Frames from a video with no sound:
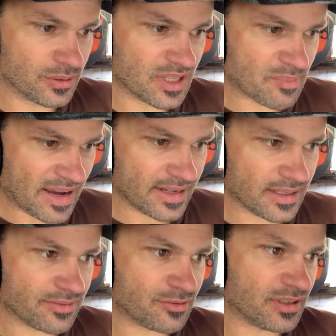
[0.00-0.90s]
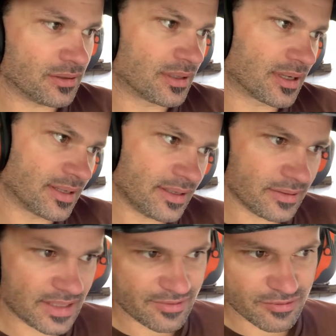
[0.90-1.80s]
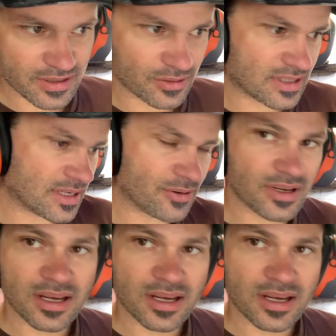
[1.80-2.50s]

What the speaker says: the paint never filled, the clear never filled, so